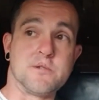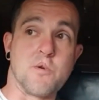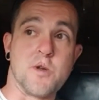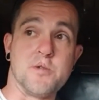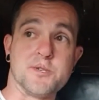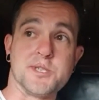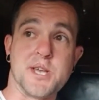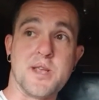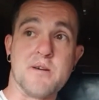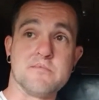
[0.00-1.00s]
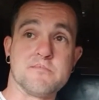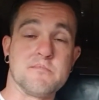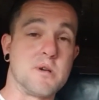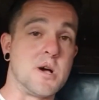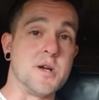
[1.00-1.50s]
don't quite know what to say now.
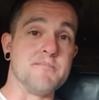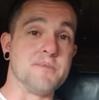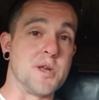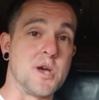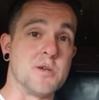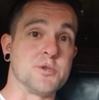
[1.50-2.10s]
I'm gonna